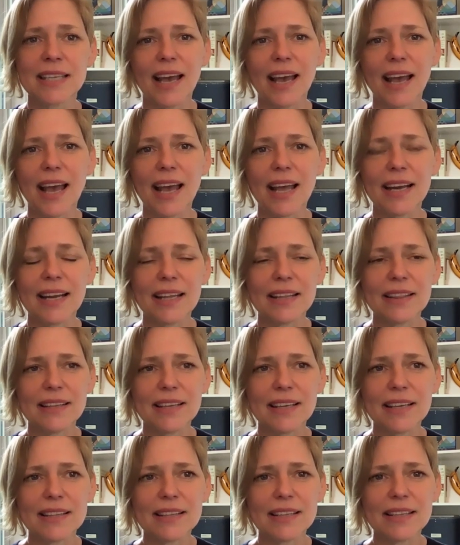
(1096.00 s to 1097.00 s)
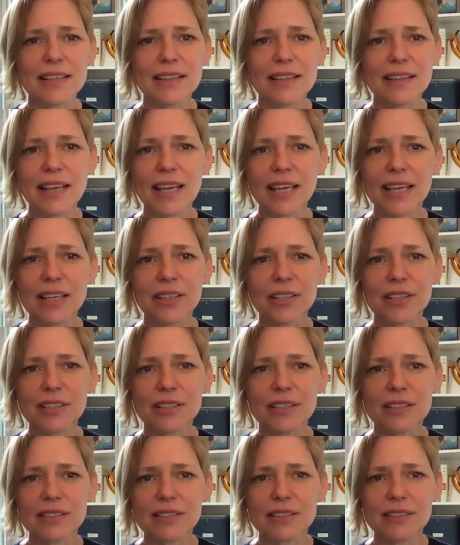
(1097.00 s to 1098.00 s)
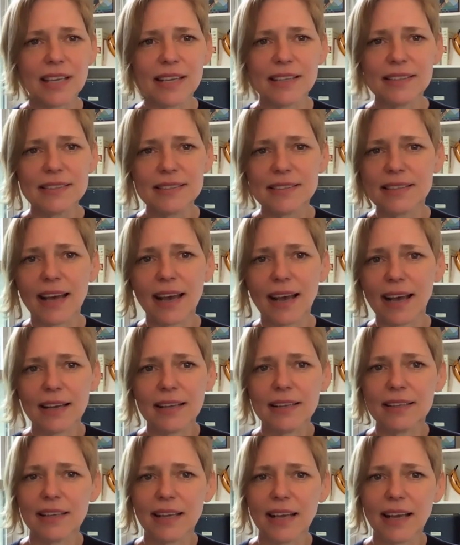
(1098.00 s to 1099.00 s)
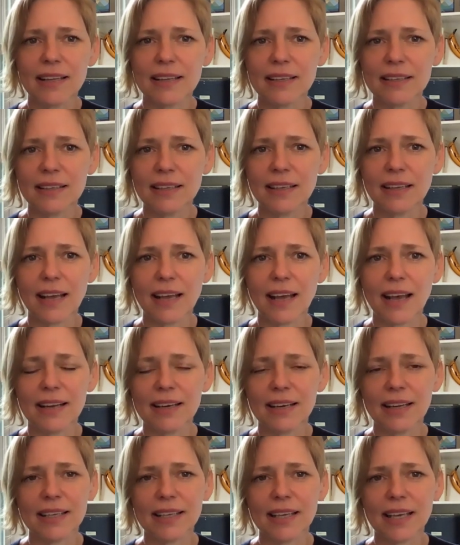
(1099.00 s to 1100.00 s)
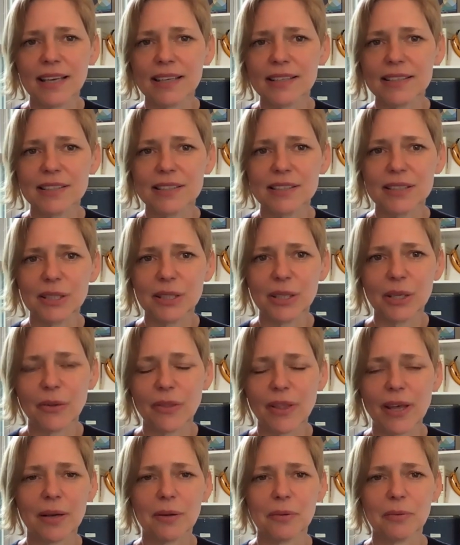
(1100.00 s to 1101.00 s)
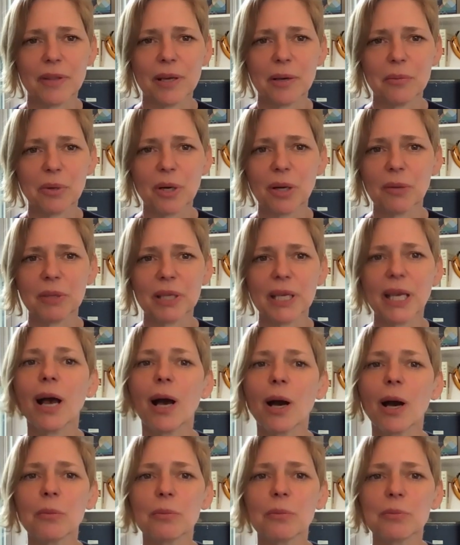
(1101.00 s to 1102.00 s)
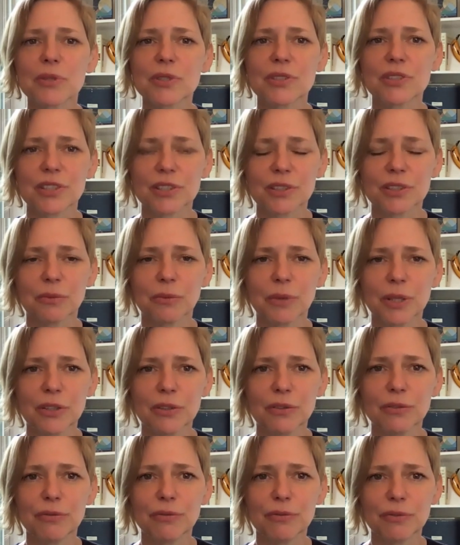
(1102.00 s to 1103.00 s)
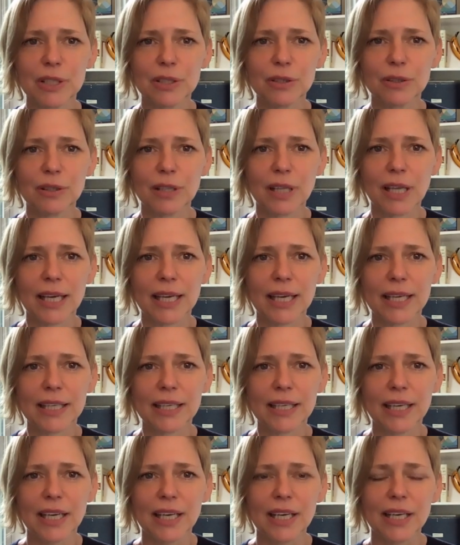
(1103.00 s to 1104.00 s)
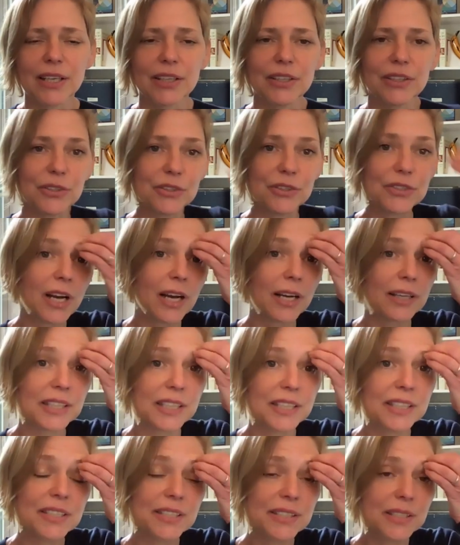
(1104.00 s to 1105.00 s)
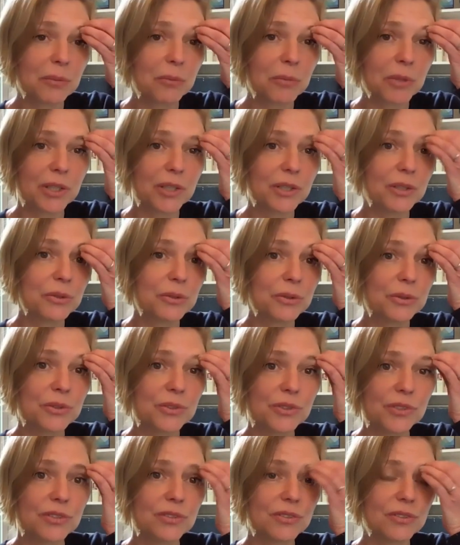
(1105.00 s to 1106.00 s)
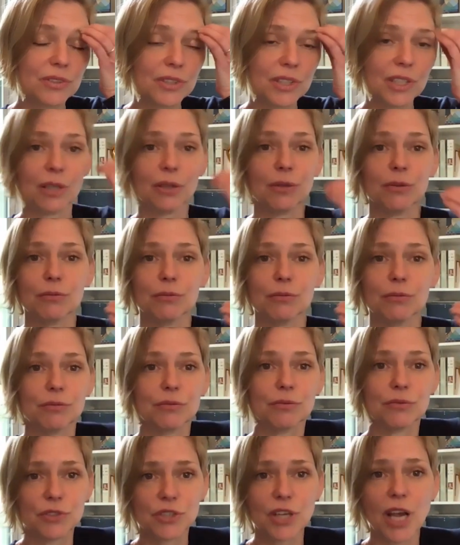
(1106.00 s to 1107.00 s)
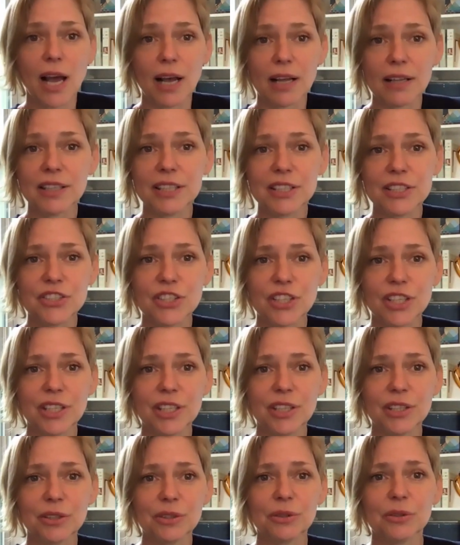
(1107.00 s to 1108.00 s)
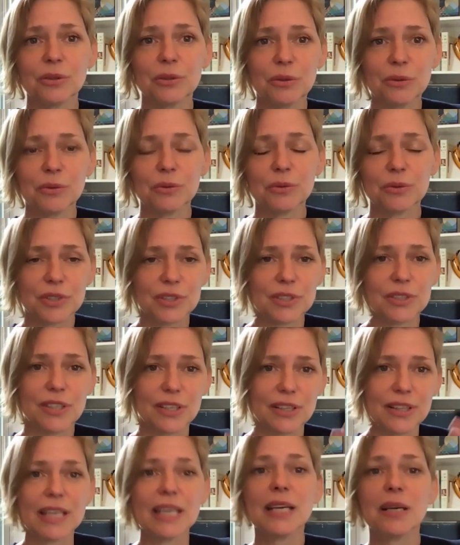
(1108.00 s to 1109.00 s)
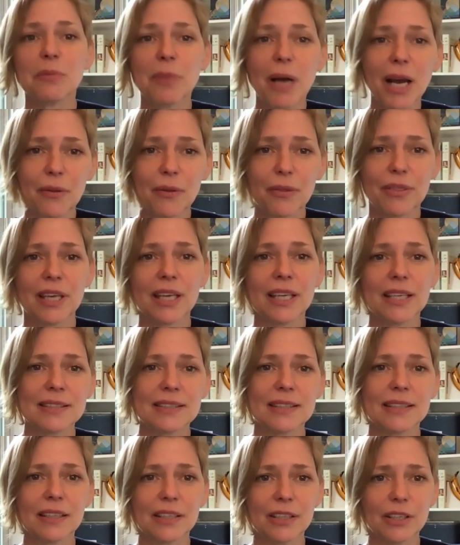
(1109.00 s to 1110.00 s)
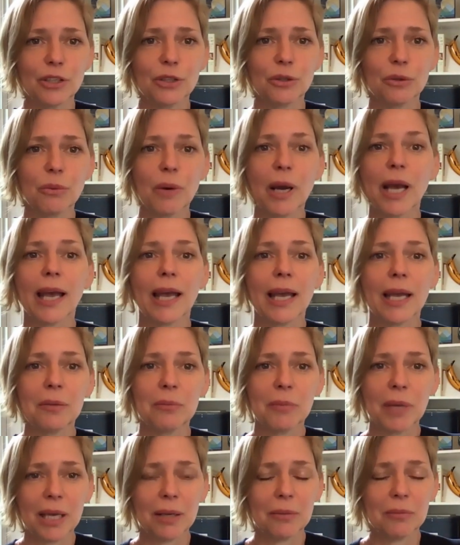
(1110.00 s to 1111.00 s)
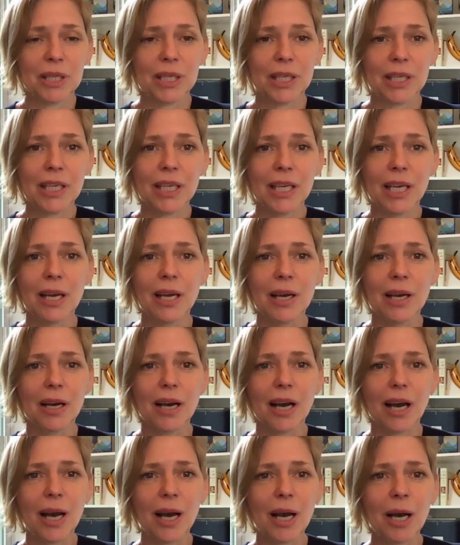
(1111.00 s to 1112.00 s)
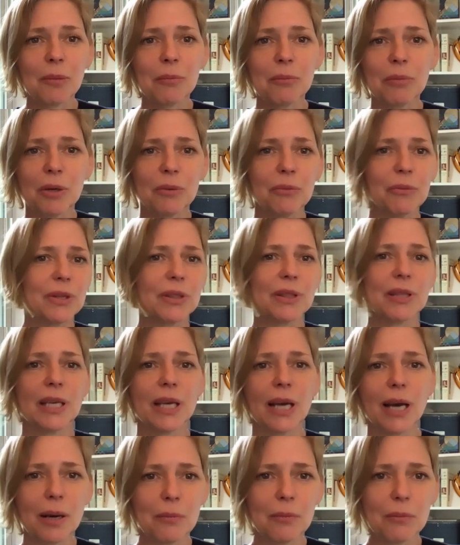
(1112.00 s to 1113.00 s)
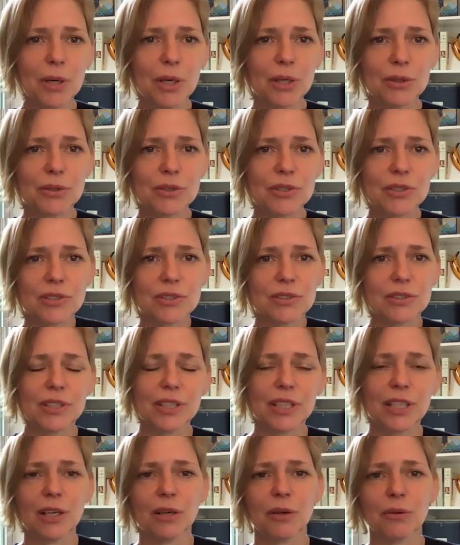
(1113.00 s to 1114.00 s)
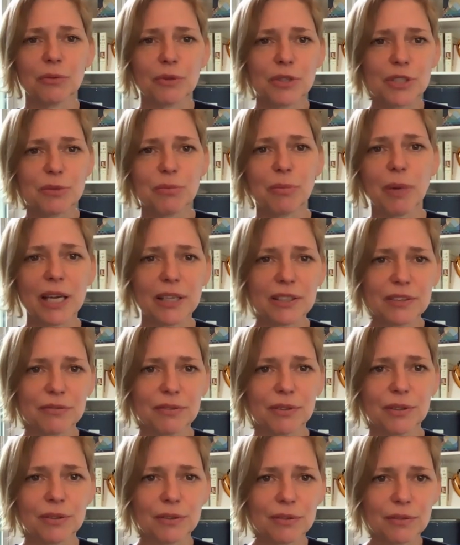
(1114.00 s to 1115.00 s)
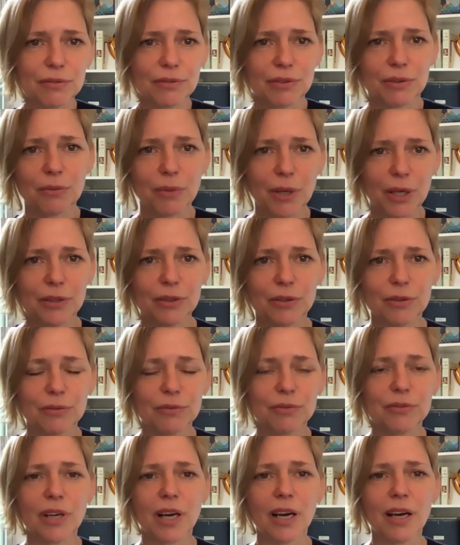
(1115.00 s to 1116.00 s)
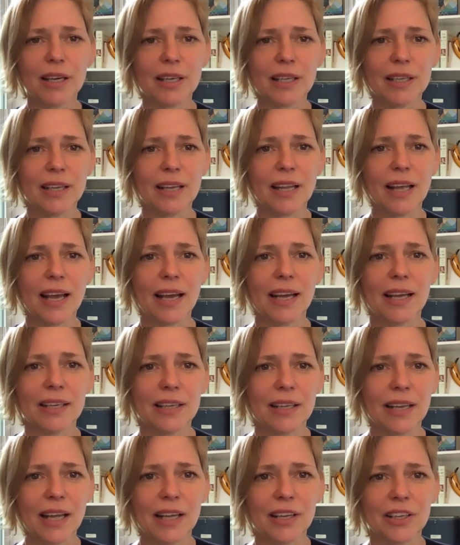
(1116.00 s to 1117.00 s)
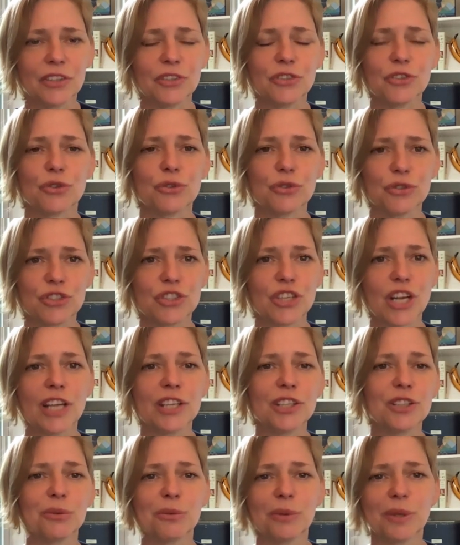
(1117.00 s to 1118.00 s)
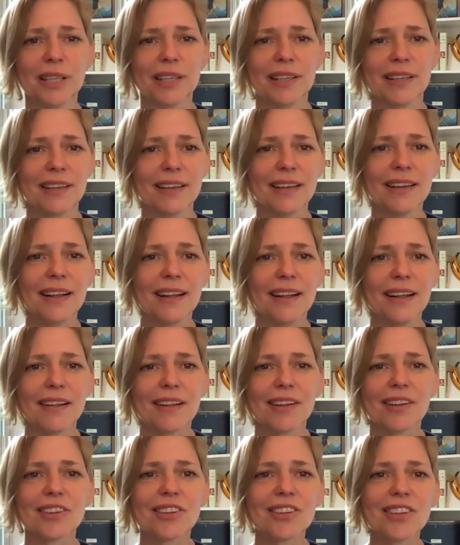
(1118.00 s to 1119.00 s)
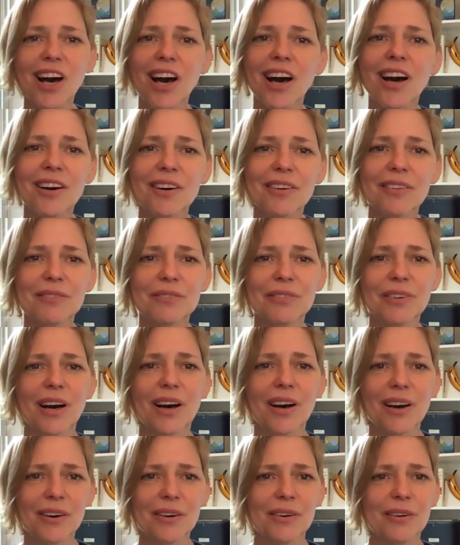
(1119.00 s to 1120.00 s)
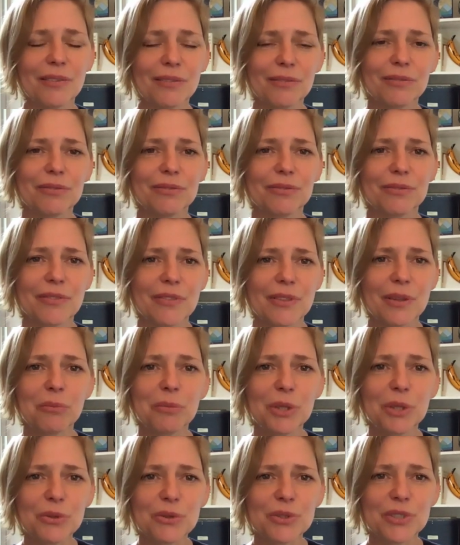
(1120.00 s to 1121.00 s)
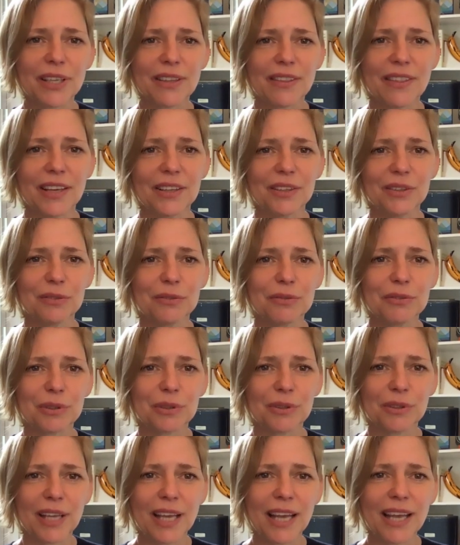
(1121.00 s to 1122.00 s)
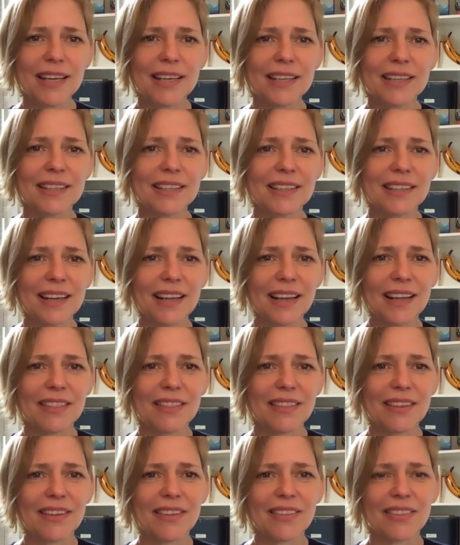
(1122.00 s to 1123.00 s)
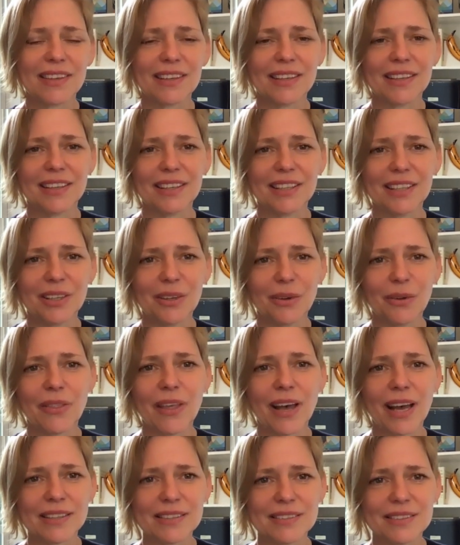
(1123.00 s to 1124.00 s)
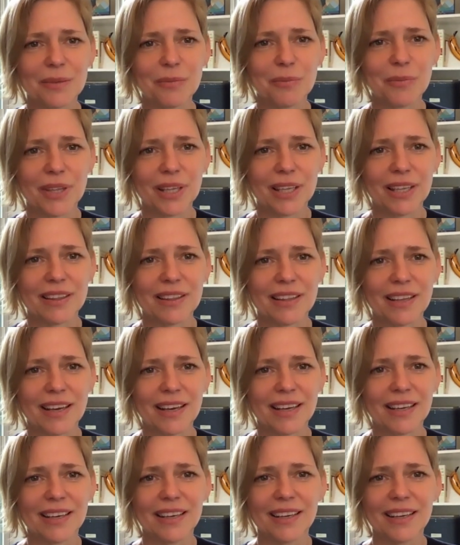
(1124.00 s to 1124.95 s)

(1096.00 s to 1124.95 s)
and I think that they could sense that and and I guess you know that that probably helps to when you feel like you're talking to someone who's you know challenging you to think about things in a new way maybe um, but with the utmost you know respect for for what you've done and and a genuine love of the music that you've created and i think that you know that's something that